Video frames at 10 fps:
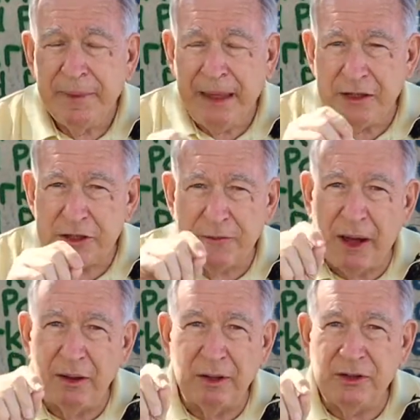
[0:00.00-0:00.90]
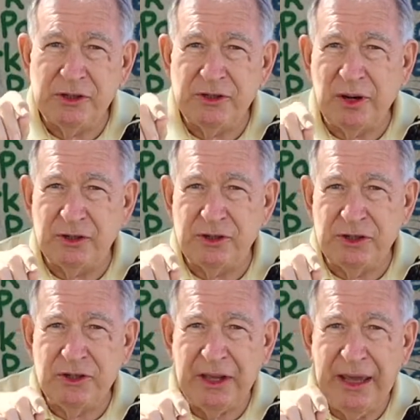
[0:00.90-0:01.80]
And just follow those
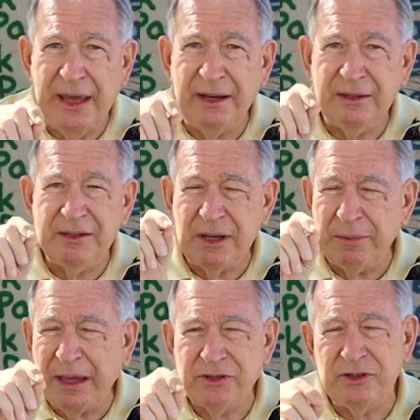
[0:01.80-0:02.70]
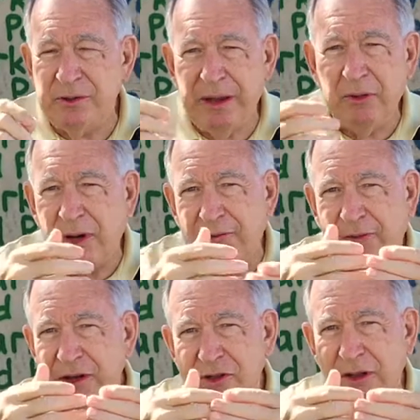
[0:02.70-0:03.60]
instructions. And in some cases you may want to
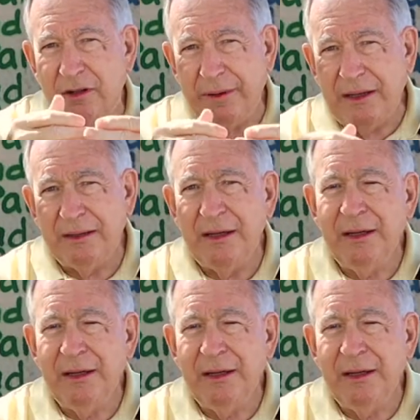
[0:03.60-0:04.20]
fudge a little bit,